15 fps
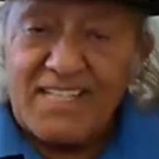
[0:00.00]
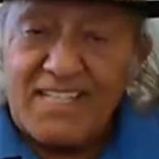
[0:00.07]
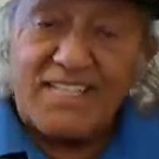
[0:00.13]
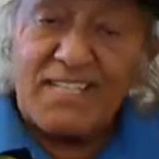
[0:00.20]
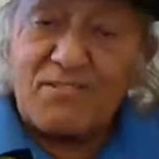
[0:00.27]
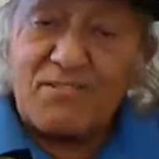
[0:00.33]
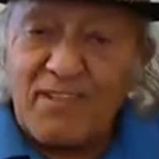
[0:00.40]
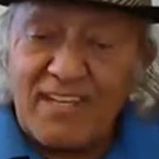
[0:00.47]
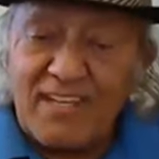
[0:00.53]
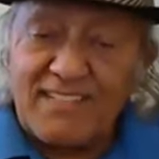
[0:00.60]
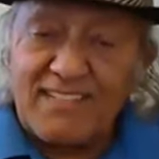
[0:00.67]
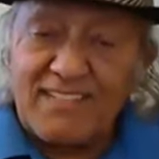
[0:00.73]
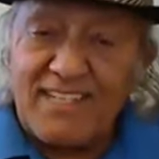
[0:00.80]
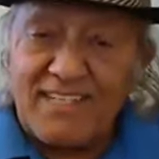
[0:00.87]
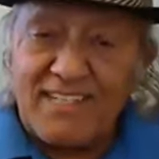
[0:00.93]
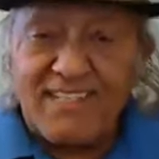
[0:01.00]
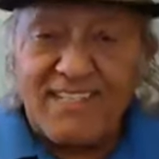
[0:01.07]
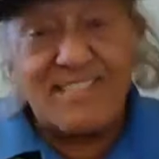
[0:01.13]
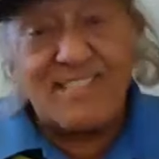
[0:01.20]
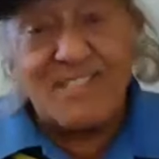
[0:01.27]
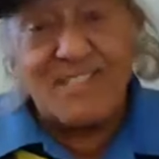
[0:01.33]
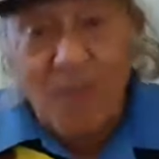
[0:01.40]
That's why he created
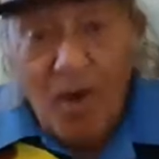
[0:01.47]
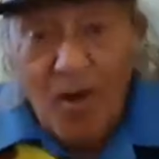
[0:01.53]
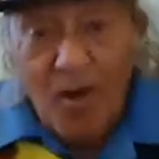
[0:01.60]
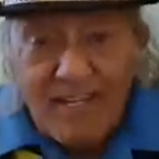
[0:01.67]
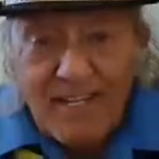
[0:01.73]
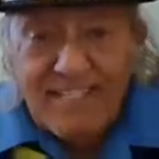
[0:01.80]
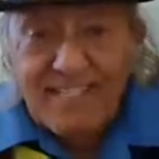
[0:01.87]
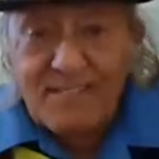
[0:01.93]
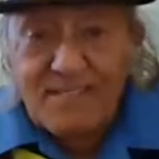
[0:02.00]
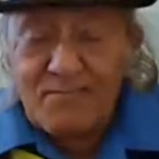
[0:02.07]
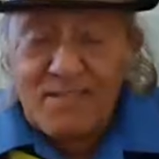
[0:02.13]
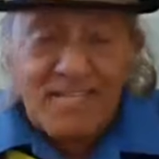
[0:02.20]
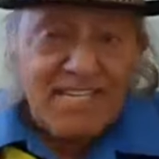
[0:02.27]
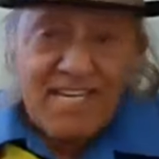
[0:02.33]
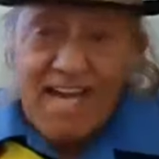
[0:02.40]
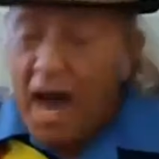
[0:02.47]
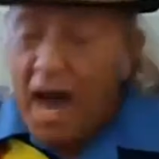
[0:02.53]
Yogi. He have it.